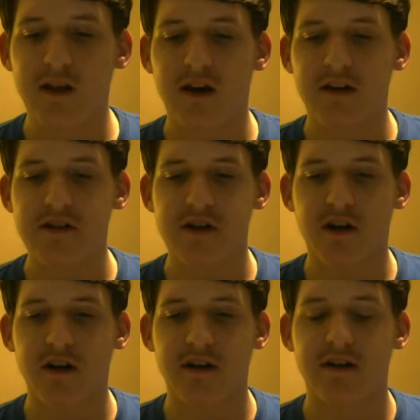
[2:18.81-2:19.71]
Uh,
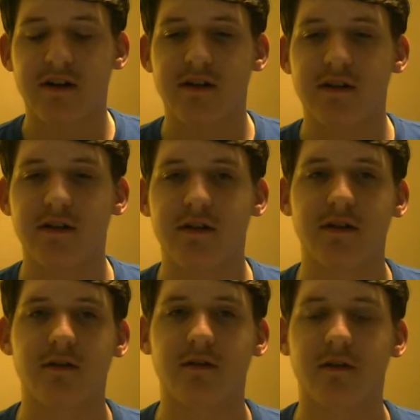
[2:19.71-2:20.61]
John,
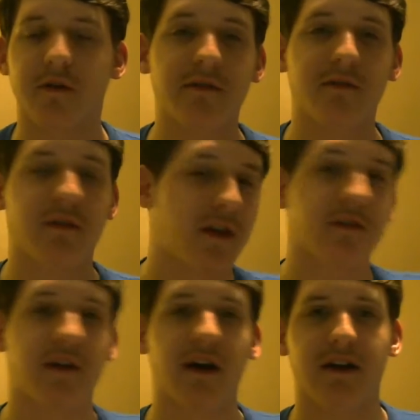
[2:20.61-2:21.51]
or whatever, the other
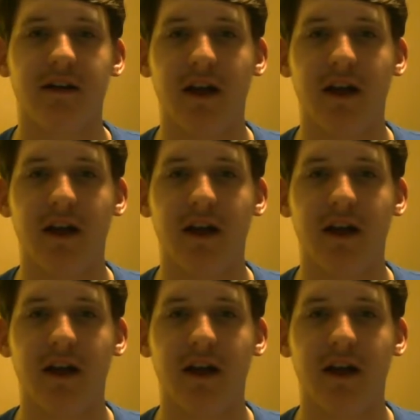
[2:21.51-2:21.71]
guy